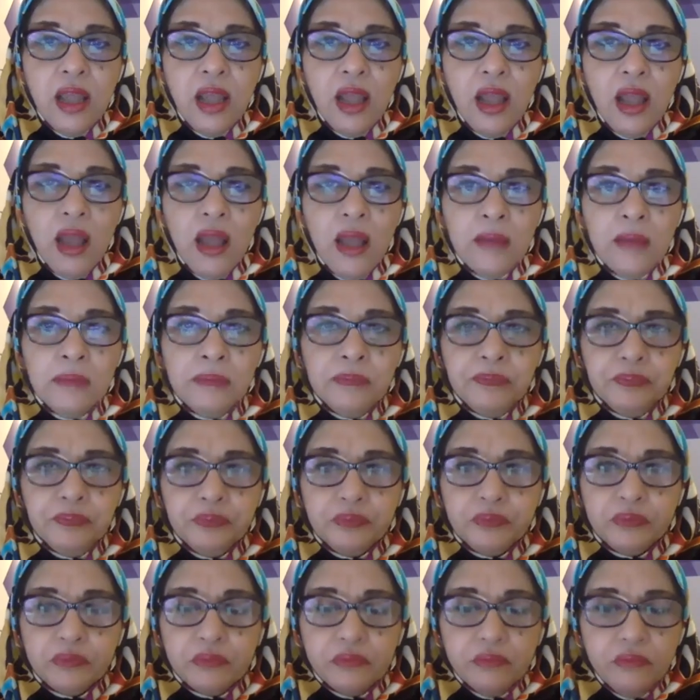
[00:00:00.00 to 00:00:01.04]
Imam
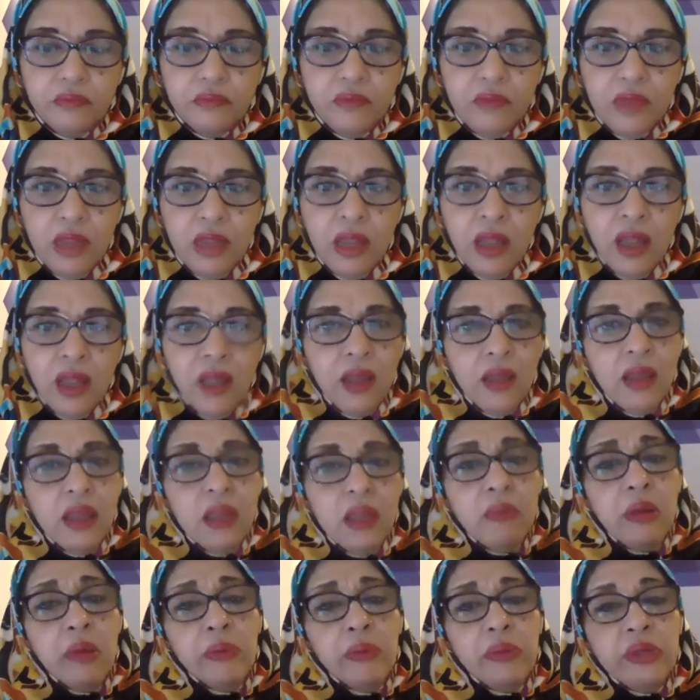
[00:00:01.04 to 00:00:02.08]

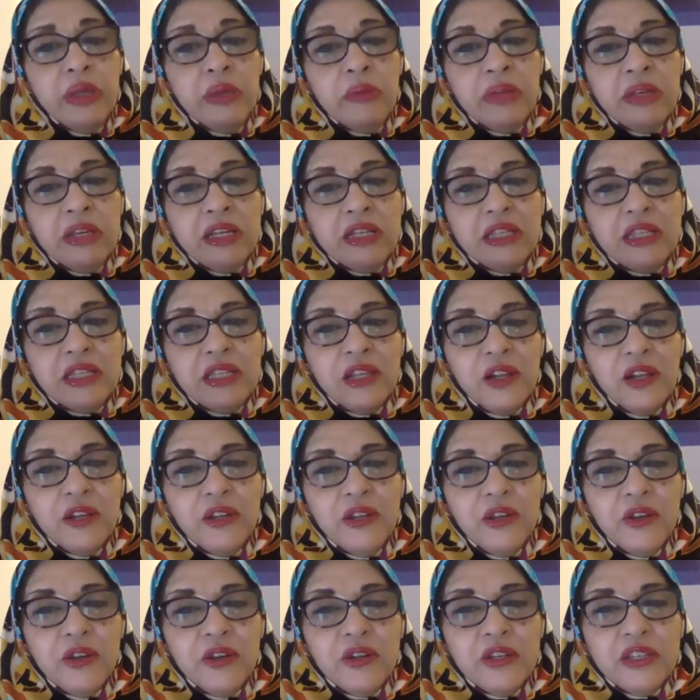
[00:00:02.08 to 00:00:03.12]
Plemon, it's all
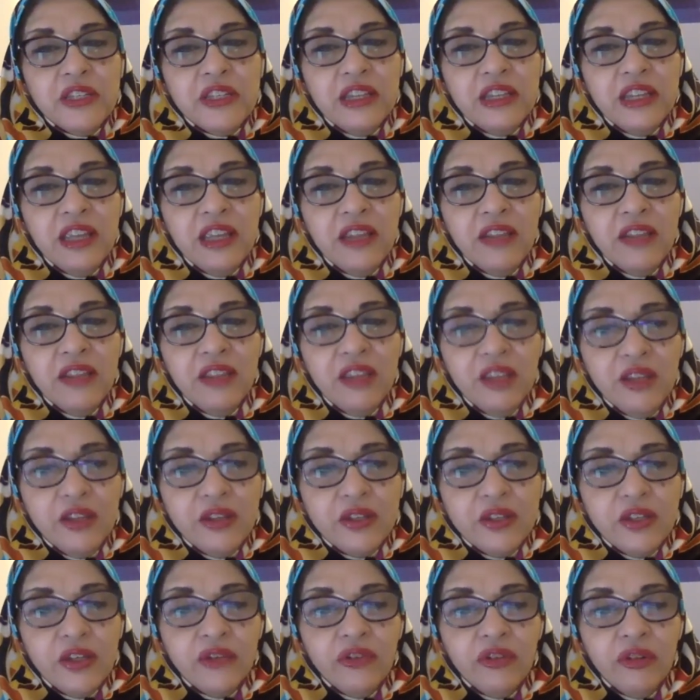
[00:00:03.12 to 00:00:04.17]
yours. And again, thank you,
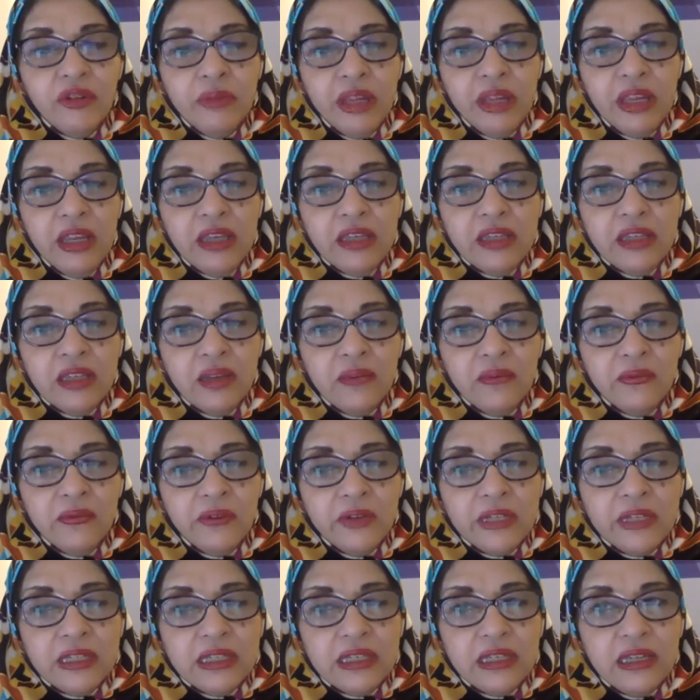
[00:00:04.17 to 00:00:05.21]
sir, for making time for
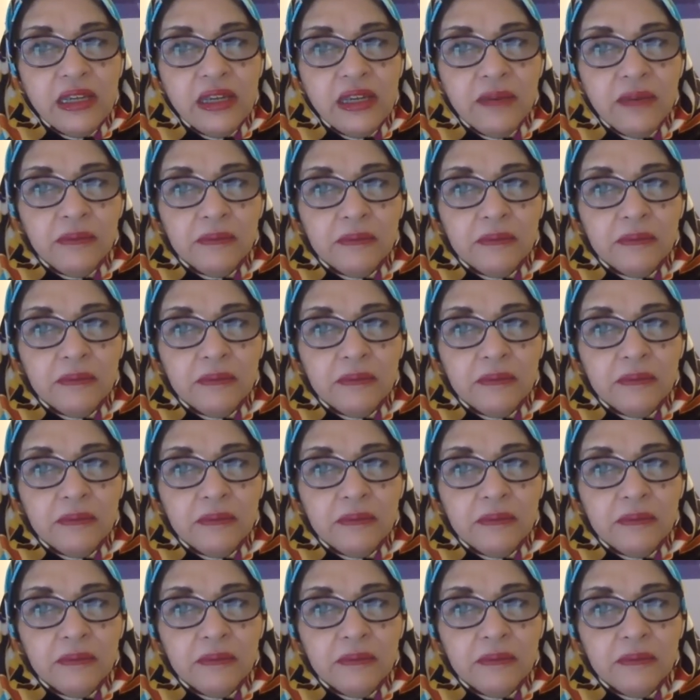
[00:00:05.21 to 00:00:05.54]
us today.